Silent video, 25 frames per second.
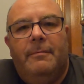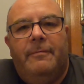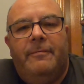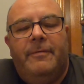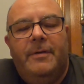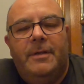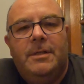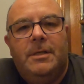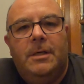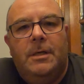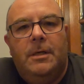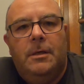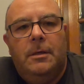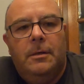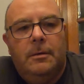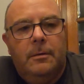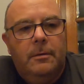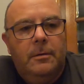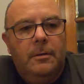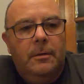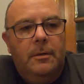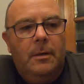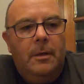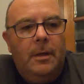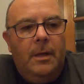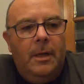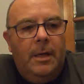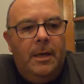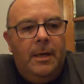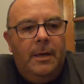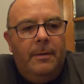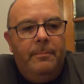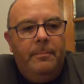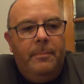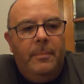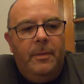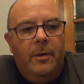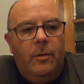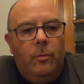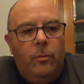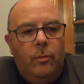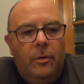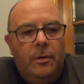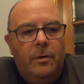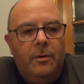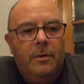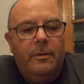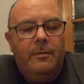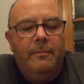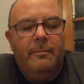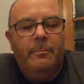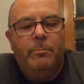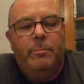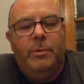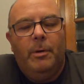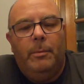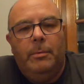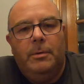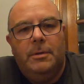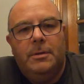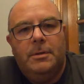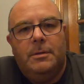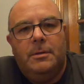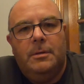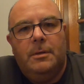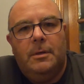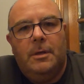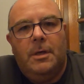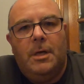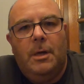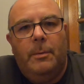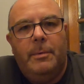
fizzy. There were bubbles